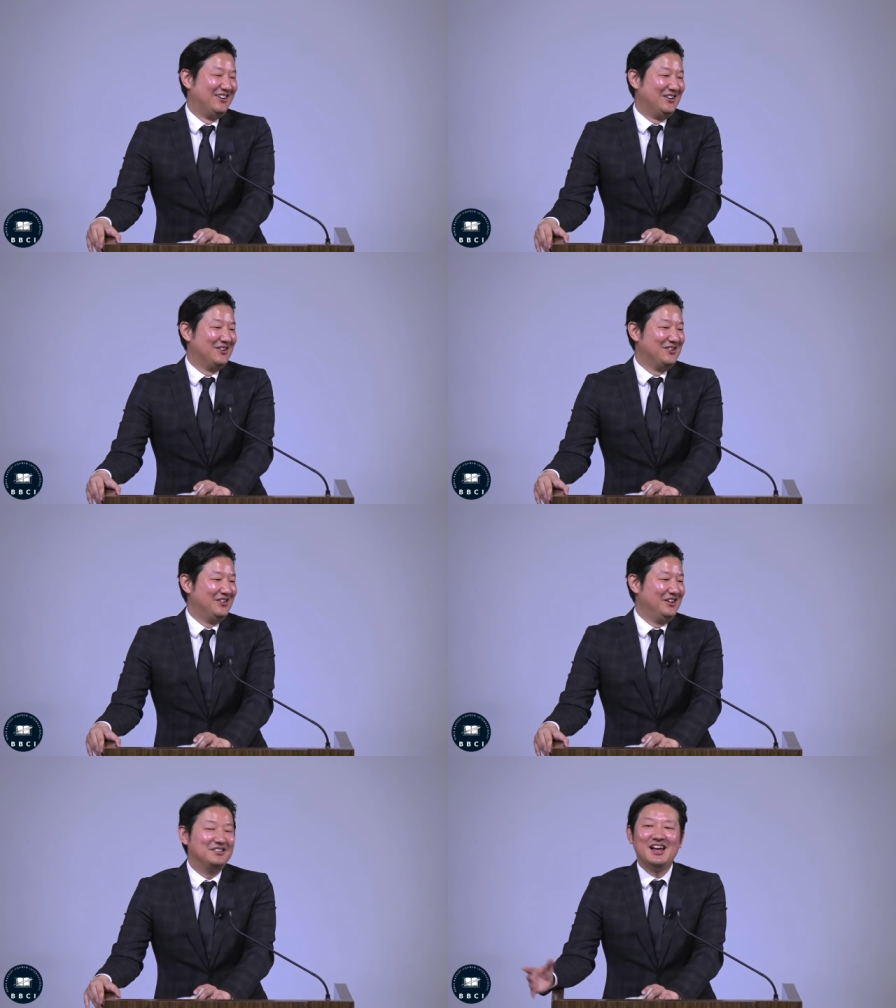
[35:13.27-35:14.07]
you know,
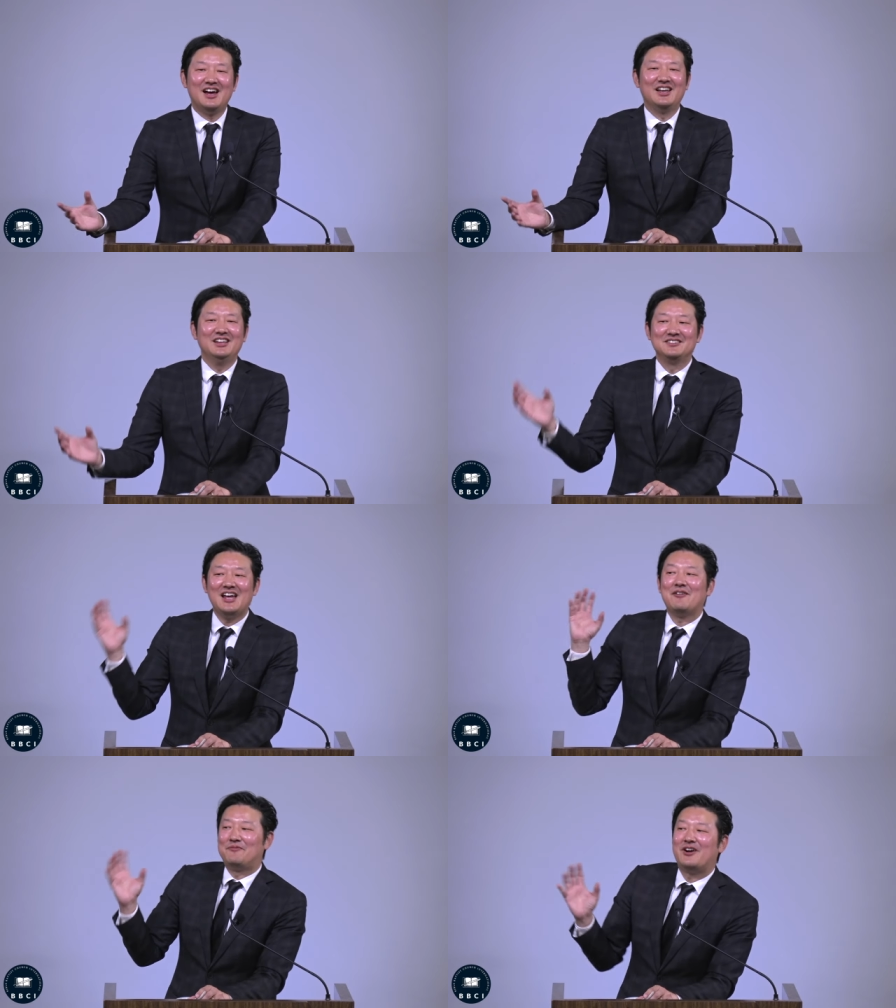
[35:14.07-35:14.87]
it's that it's
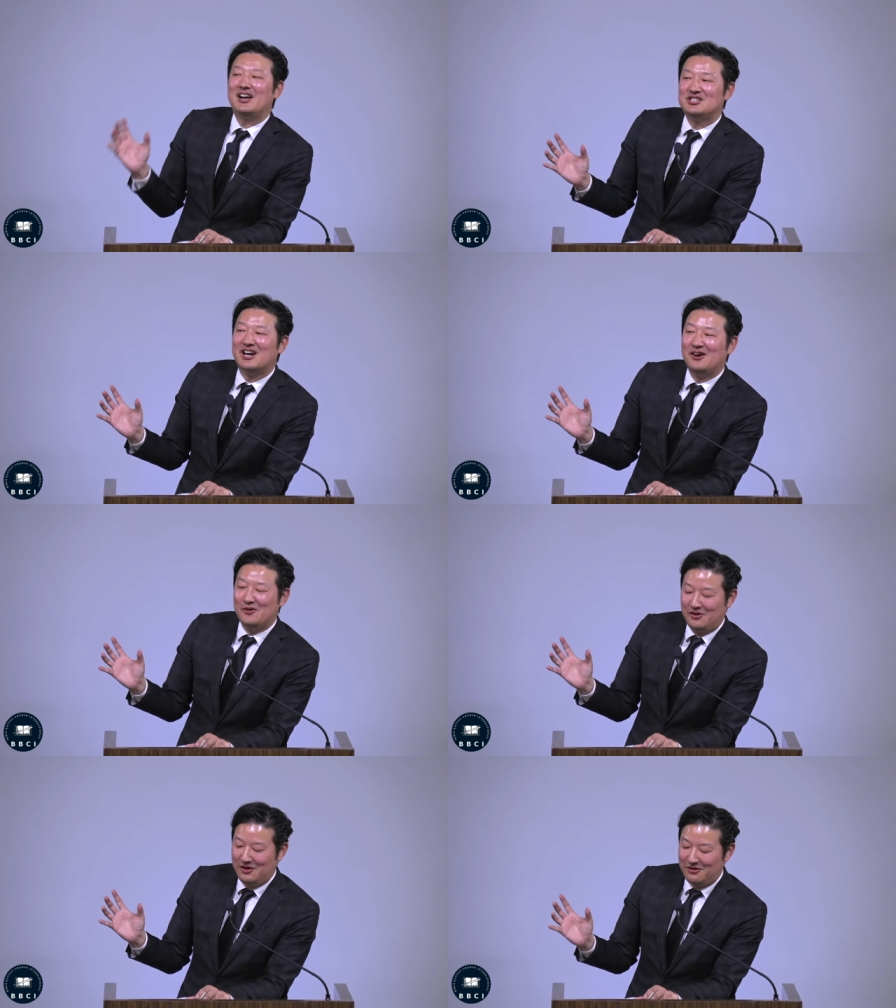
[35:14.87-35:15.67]
that fragile.
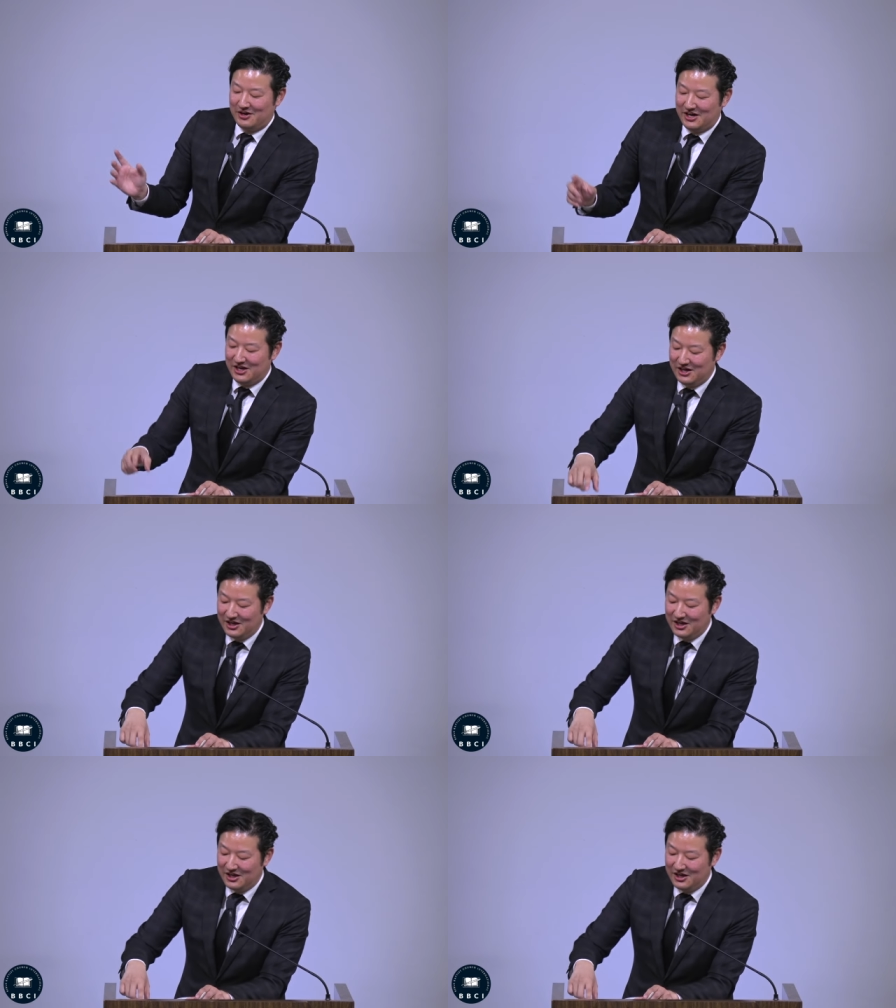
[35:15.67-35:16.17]
Yes. Right?